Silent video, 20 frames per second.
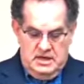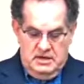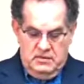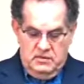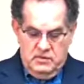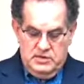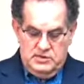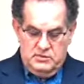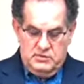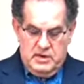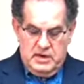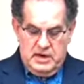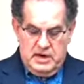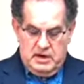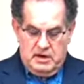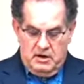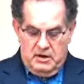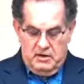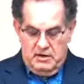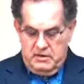It was
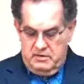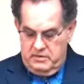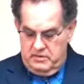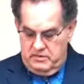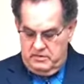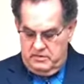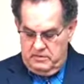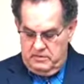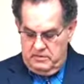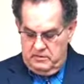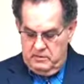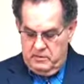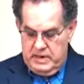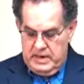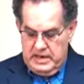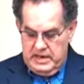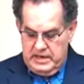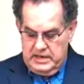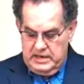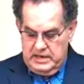where,
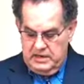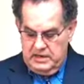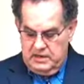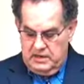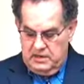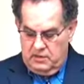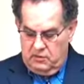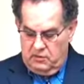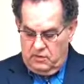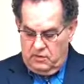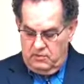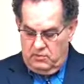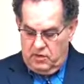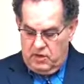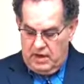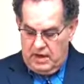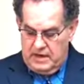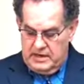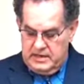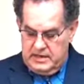when the Lord
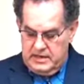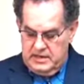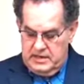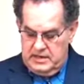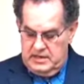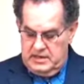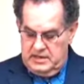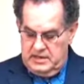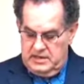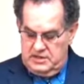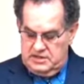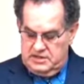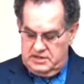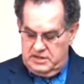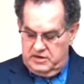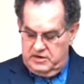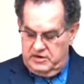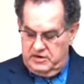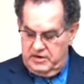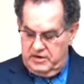brought the
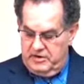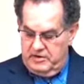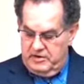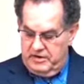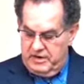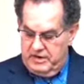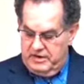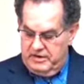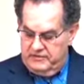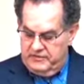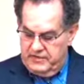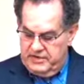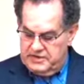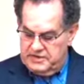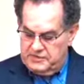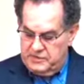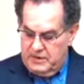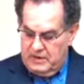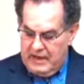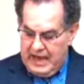children of
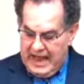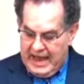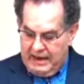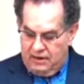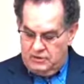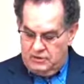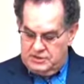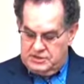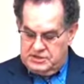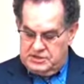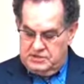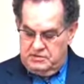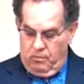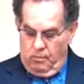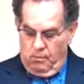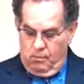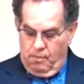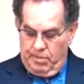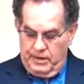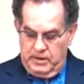Israel out
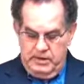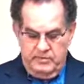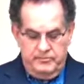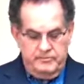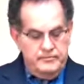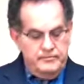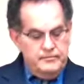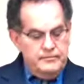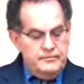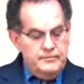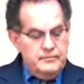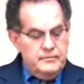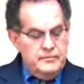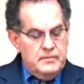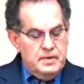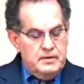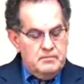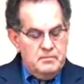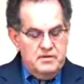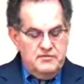
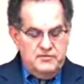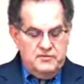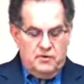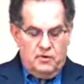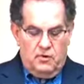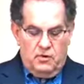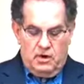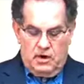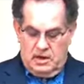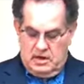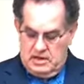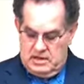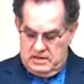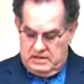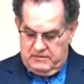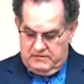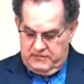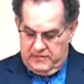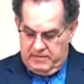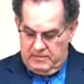
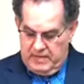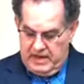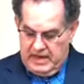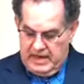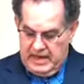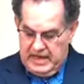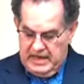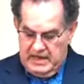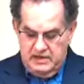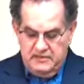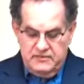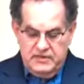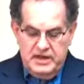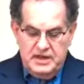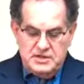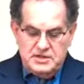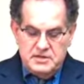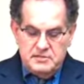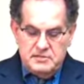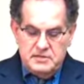before from the land of
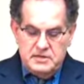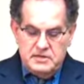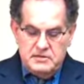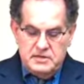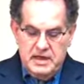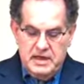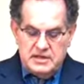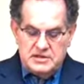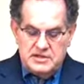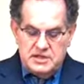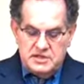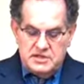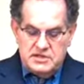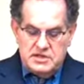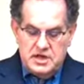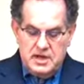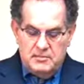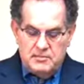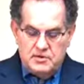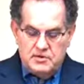Egypt,
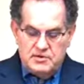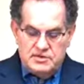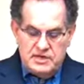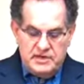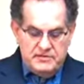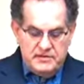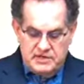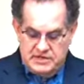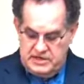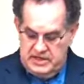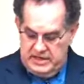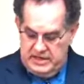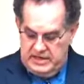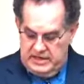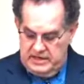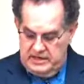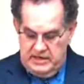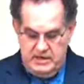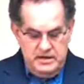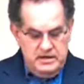Exodus chapter
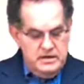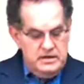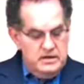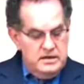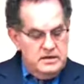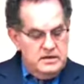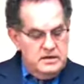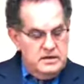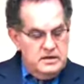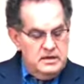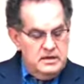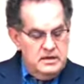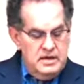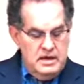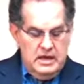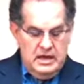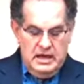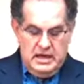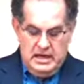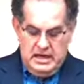17
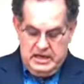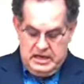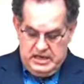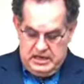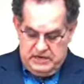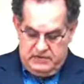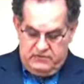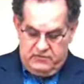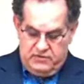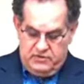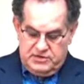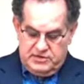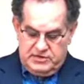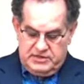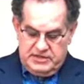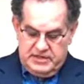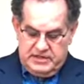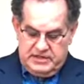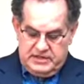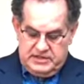and
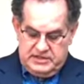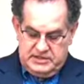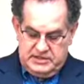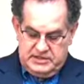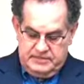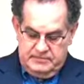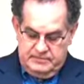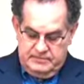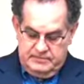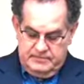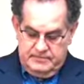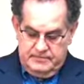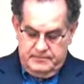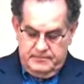verse 6.